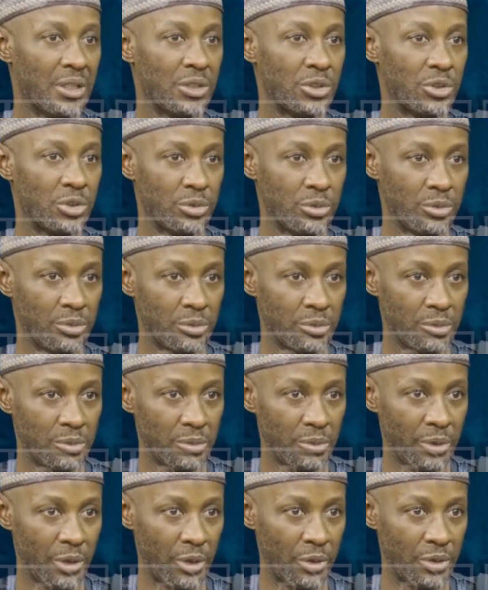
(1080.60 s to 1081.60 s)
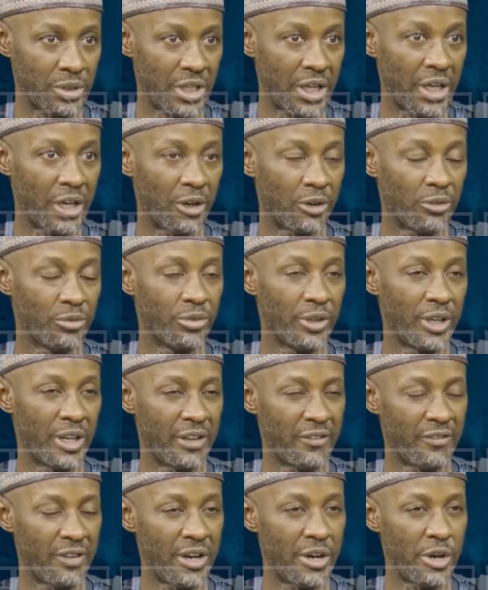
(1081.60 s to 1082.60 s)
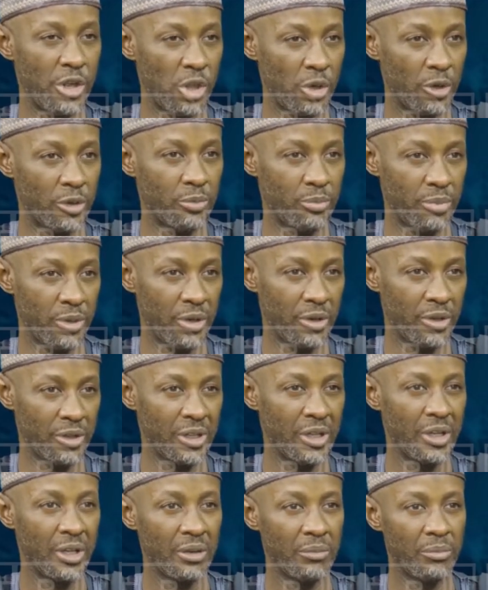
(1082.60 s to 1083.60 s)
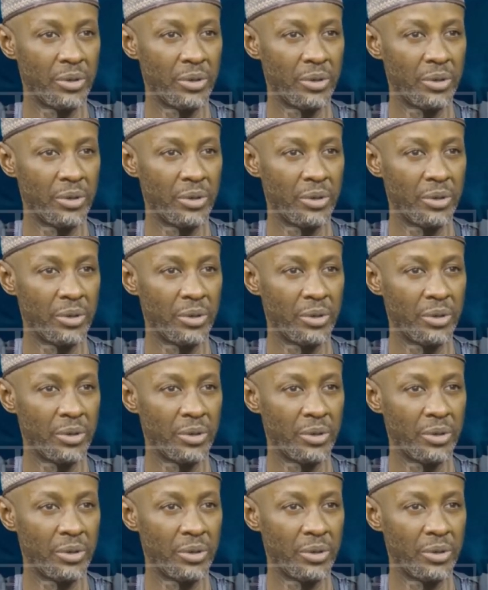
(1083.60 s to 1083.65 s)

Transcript: Mm. to, you know, take off in a very short period, mm.